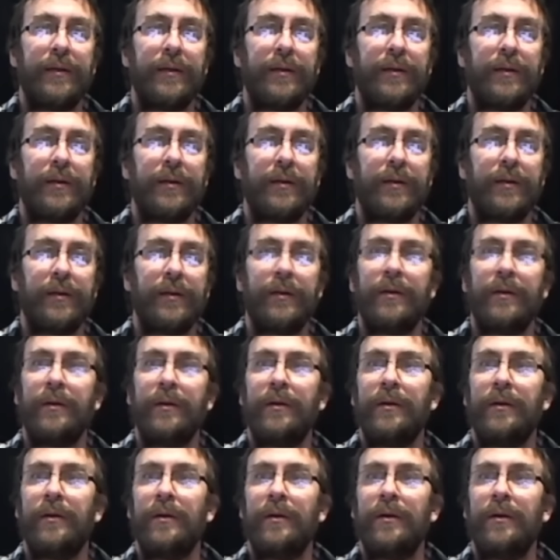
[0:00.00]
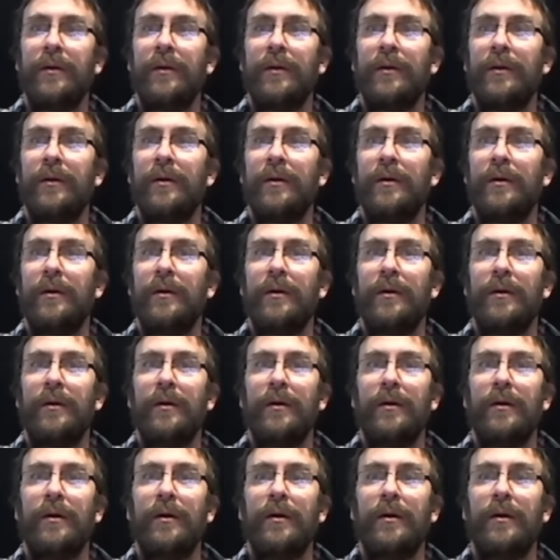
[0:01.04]

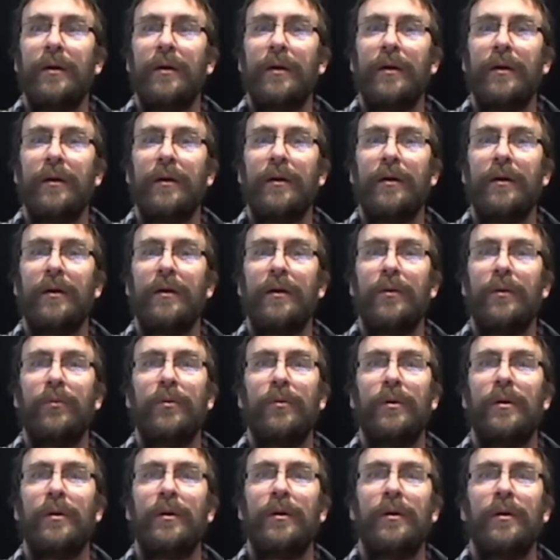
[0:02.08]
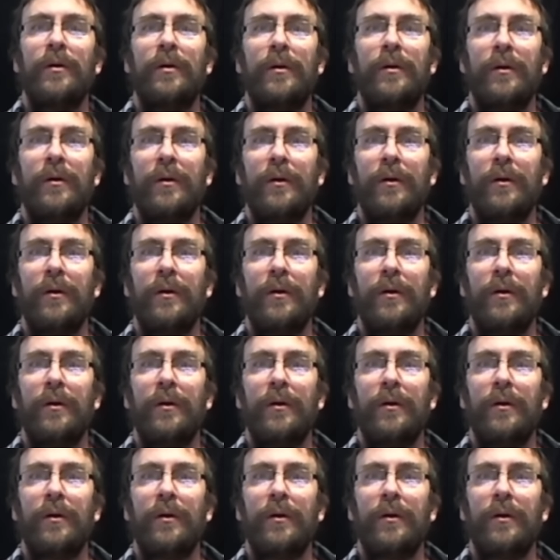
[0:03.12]
Nothing is said.